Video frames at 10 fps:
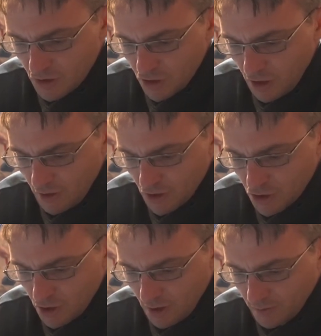
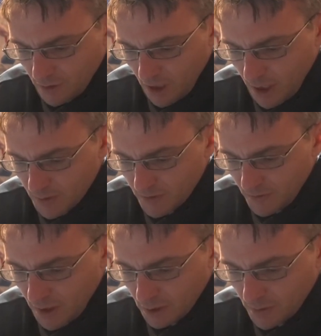generation of climbs
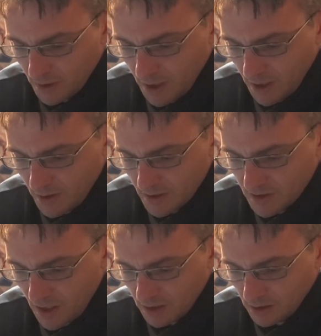following the
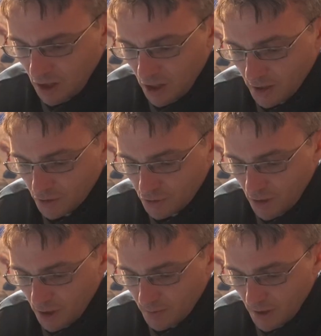set line
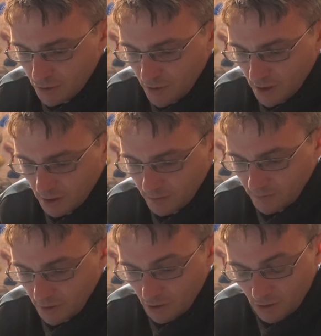drawn by dragging the
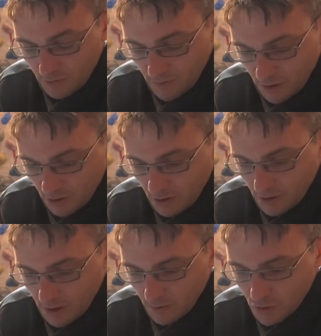finger on
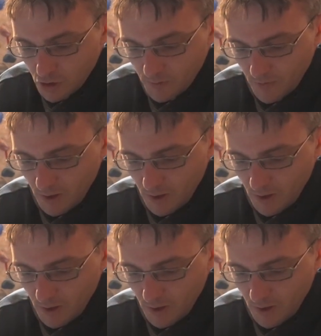the image.